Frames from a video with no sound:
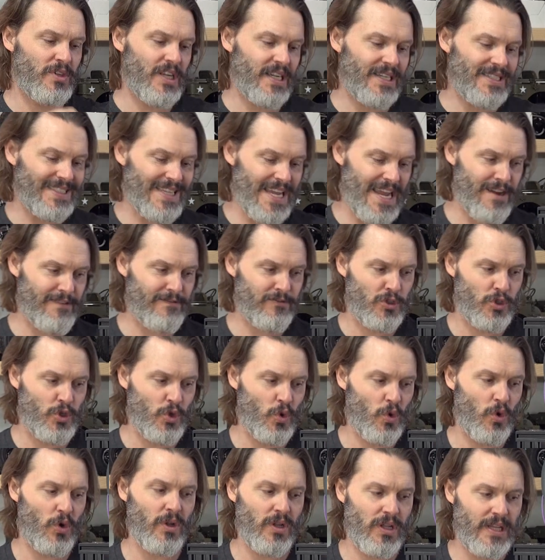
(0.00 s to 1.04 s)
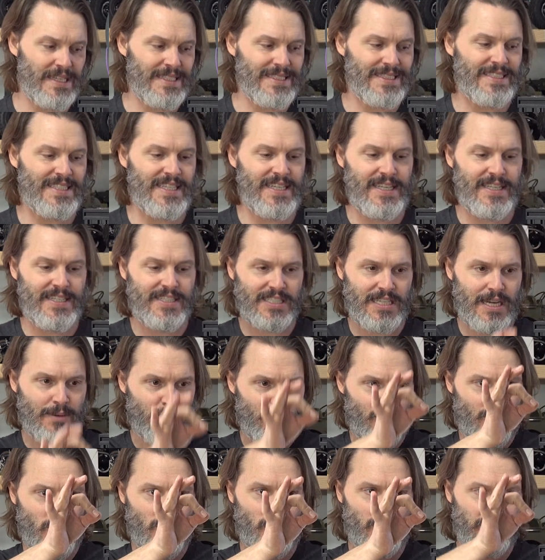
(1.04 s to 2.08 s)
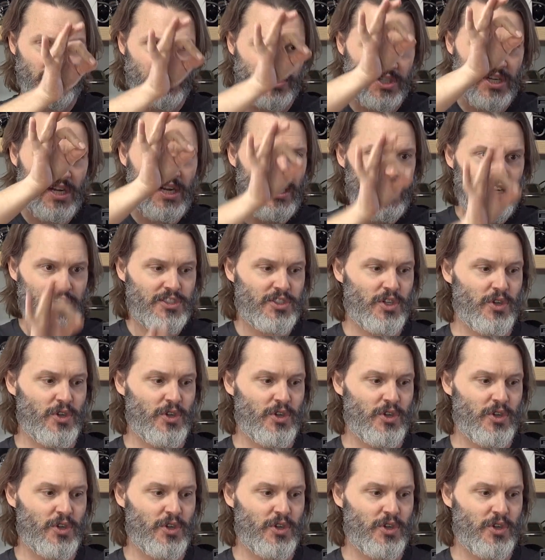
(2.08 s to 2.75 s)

does have dual Z stepper motors, so